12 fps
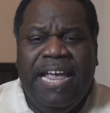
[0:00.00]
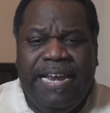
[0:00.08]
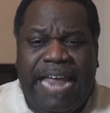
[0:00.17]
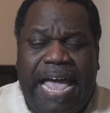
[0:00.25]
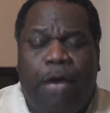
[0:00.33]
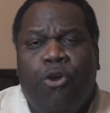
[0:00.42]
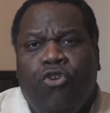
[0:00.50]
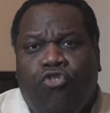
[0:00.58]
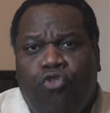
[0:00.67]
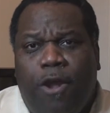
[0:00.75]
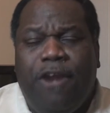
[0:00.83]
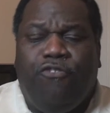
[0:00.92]
Now,
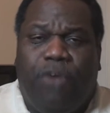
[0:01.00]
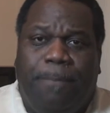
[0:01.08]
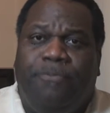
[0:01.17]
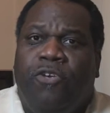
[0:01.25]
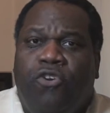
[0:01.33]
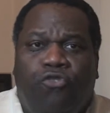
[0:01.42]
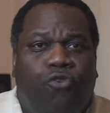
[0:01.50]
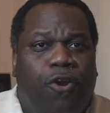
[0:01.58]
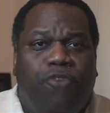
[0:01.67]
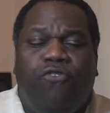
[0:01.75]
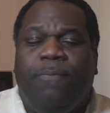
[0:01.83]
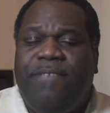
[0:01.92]
shorter trips.
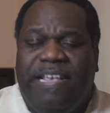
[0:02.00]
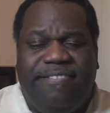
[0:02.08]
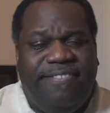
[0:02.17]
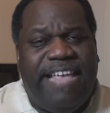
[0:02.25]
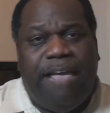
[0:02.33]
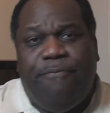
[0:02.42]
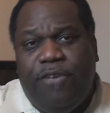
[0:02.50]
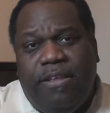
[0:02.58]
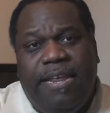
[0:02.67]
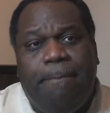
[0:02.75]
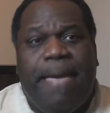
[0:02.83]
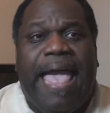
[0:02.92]
Shorter trips is
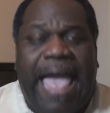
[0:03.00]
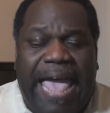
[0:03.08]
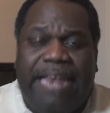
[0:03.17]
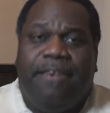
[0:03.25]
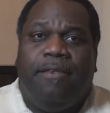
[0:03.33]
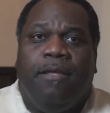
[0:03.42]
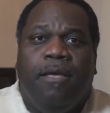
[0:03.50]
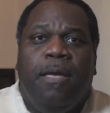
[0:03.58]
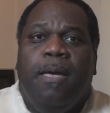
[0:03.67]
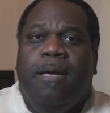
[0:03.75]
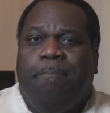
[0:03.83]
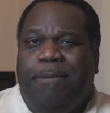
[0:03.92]
definitely Manhattan.
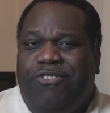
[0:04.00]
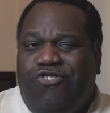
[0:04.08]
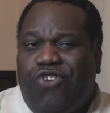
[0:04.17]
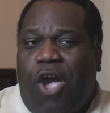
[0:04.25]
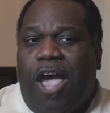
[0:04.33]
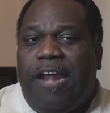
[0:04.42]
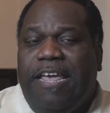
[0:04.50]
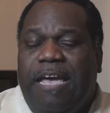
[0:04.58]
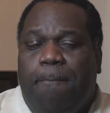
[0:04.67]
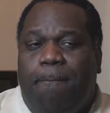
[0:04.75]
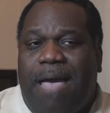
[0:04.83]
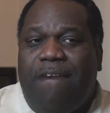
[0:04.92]
Majority
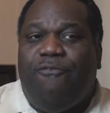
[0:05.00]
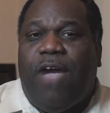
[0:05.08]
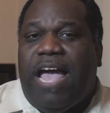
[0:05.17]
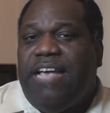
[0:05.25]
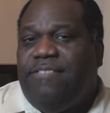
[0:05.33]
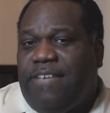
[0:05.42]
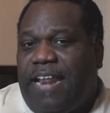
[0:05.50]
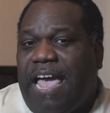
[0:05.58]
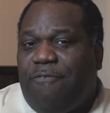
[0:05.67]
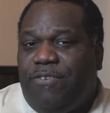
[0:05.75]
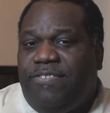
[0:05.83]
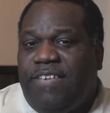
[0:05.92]
of my rides that I
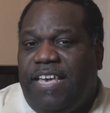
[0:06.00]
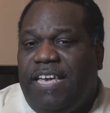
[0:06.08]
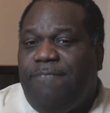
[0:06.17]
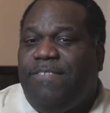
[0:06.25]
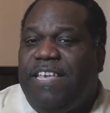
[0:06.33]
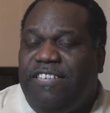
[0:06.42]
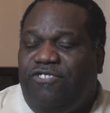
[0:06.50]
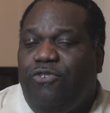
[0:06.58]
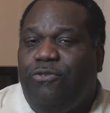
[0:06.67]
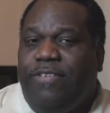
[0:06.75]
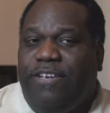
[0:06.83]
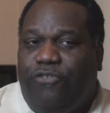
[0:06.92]
received is
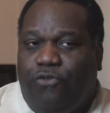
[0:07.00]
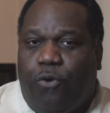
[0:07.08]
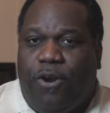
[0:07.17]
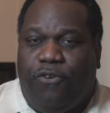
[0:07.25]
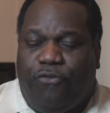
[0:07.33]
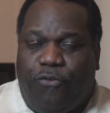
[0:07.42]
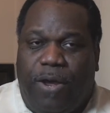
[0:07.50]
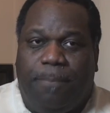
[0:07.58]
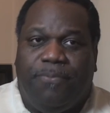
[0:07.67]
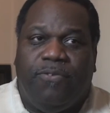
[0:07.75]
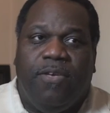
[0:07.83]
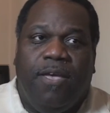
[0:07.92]
usually shorter
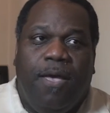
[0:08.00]
trips.